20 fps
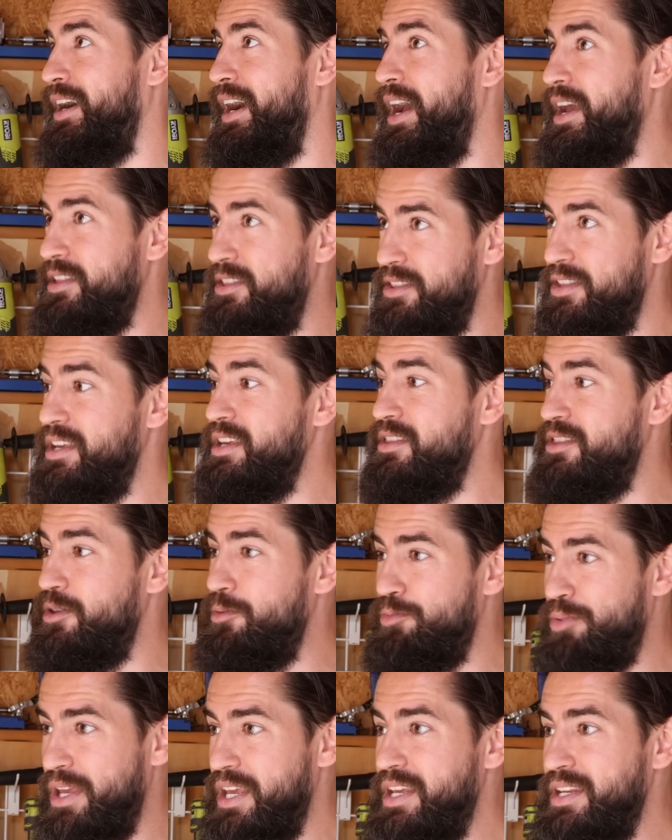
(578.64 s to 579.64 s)
I think the
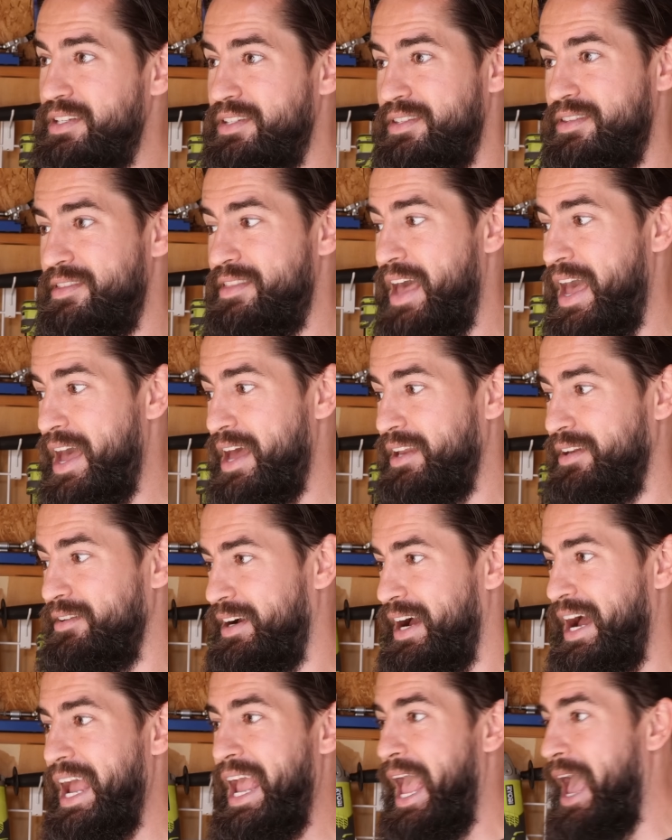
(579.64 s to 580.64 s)
piece that
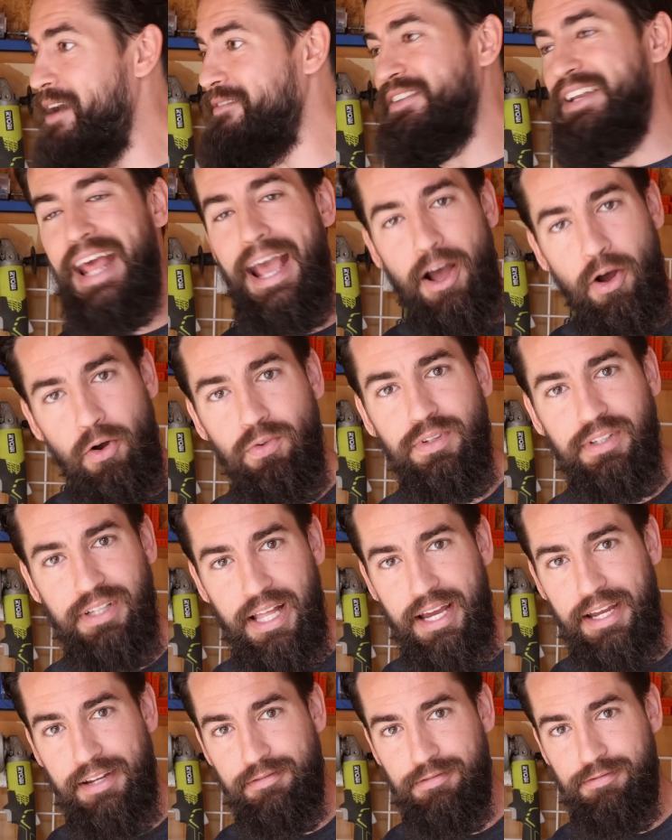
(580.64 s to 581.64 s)
I have an
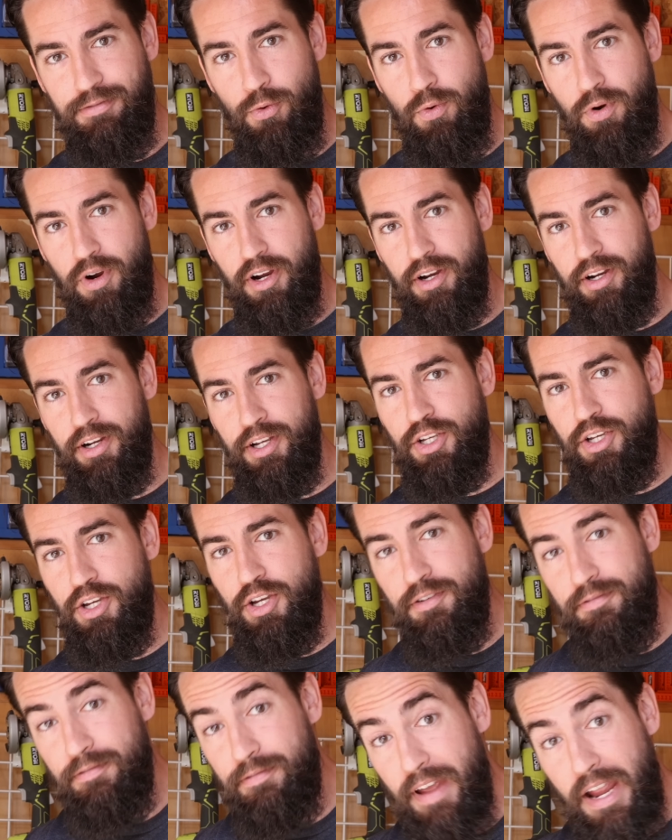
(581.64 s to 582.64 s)
outline for
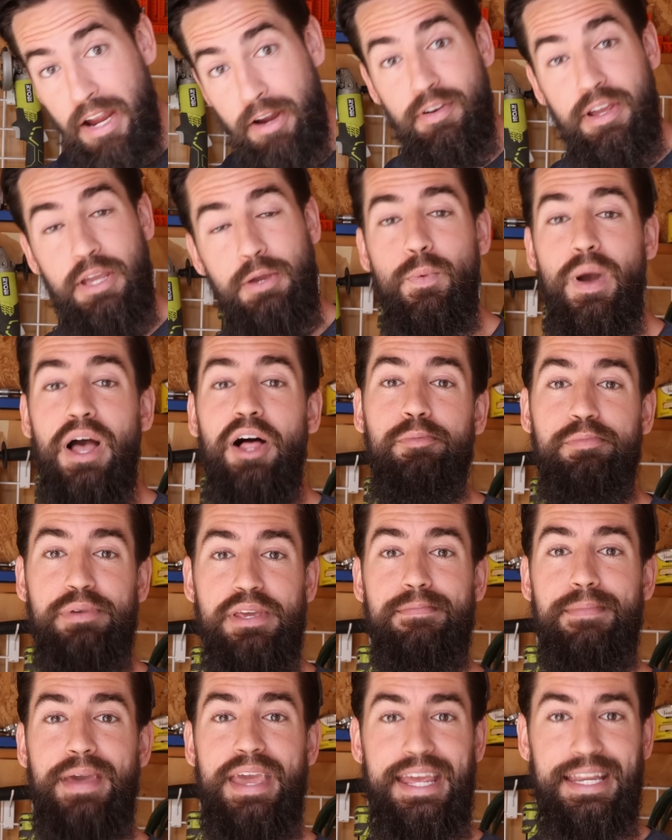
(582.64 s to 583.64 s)
could very well be
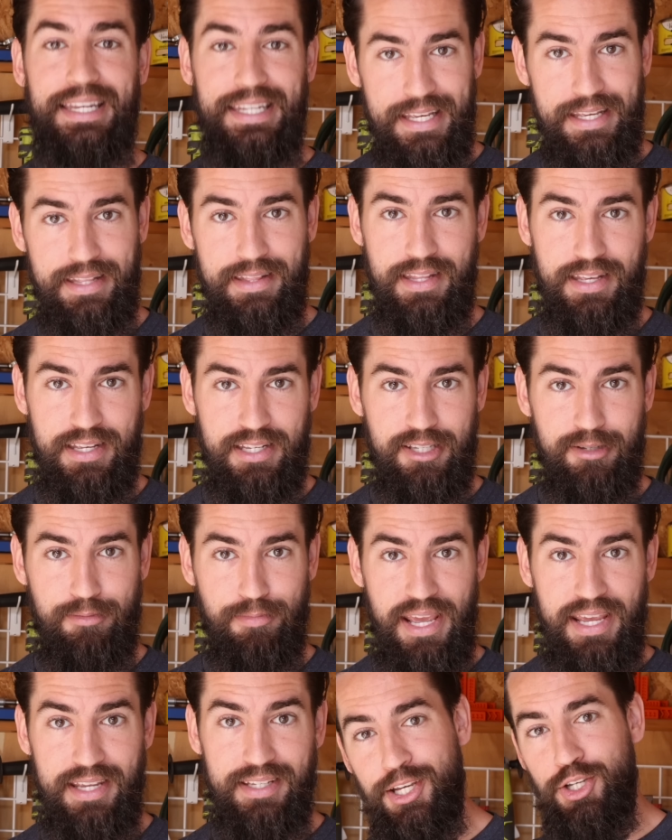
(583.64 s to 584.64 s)
made in this
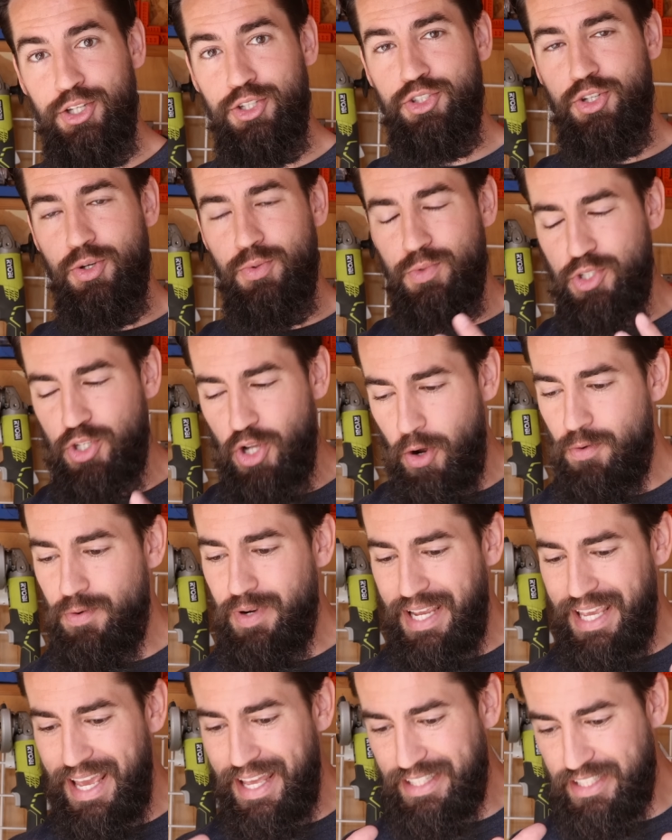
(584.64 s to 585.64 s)
space. So
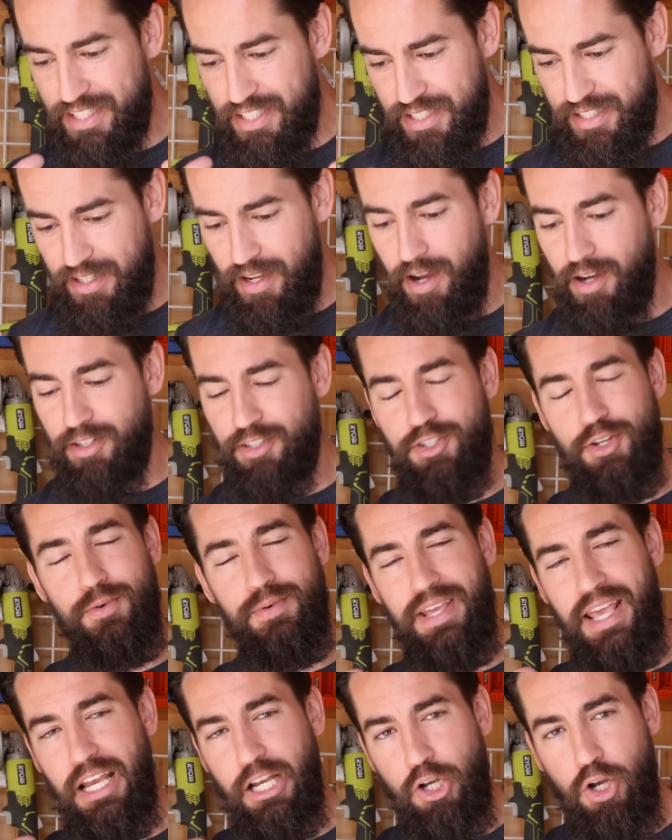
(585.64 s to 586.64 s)
don't get stuck,
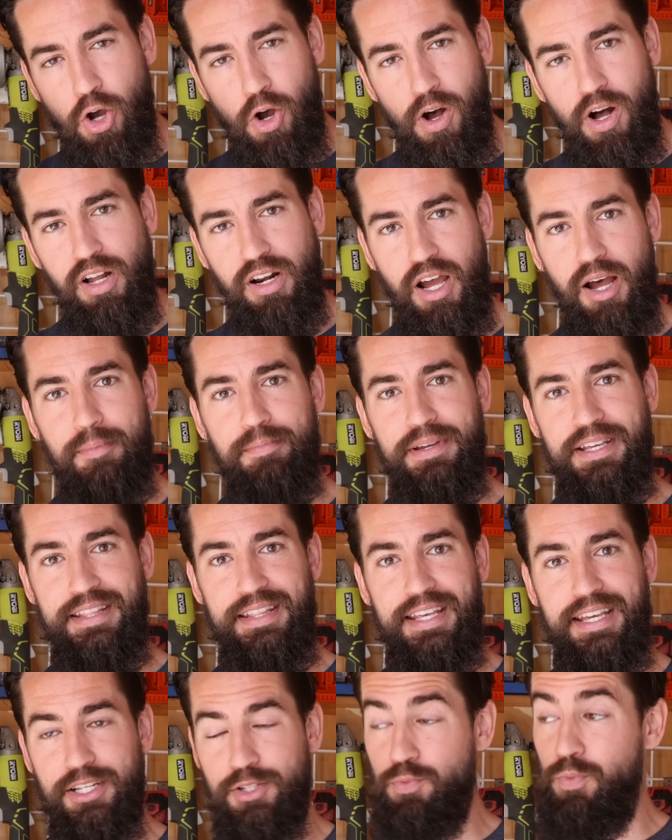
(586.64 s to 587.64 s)
don't get caught up in
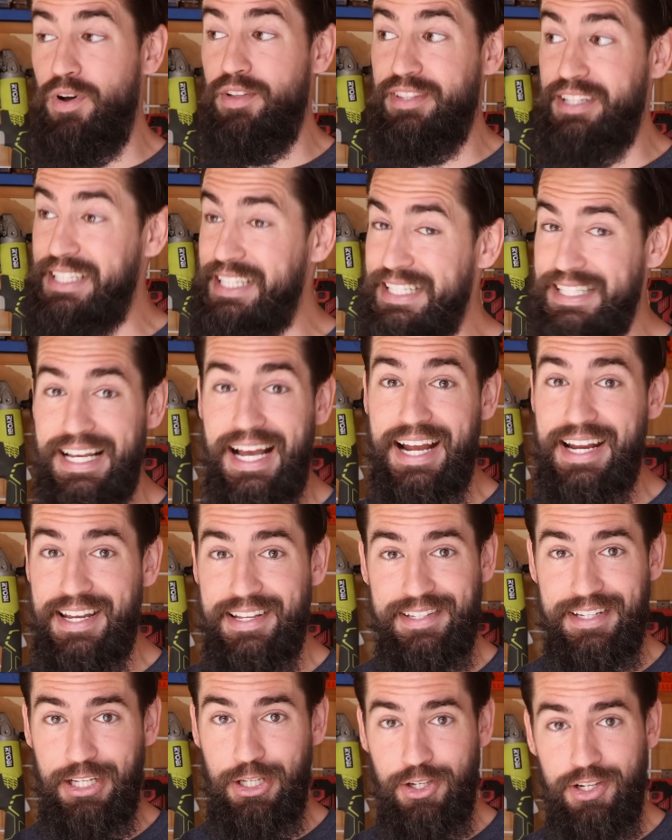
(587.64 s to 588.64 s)
this, well, the design
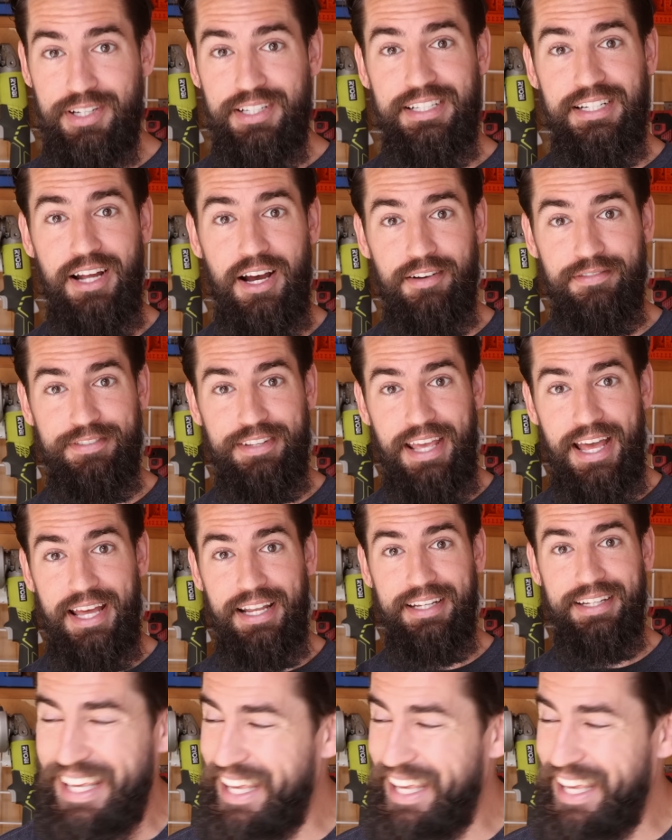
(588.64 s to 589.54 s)
isn't good enough yet.